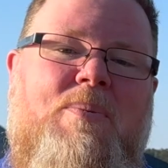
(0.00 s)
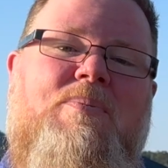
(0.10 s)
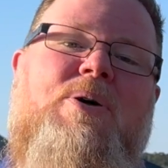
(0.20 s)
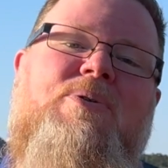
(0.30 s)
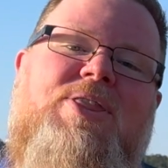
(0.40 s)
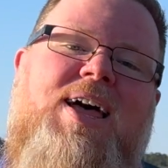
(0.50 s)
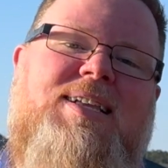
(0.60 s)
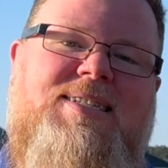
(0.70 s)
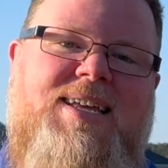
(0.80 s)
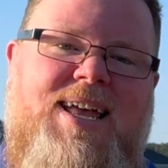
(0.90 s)
But with that
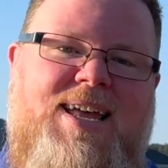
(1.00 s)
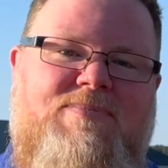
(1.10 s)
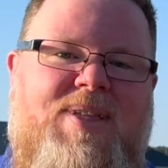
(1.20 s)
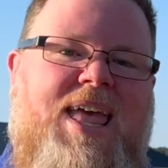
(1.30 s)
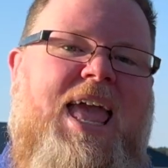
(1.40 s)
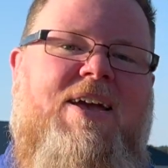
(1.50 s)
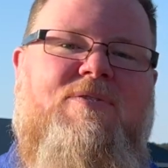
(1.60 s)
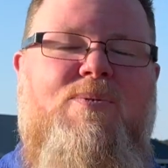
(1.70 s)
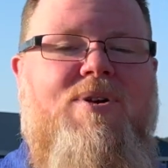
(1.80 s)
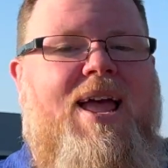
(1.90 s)
said, if
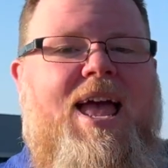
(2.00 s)
you want to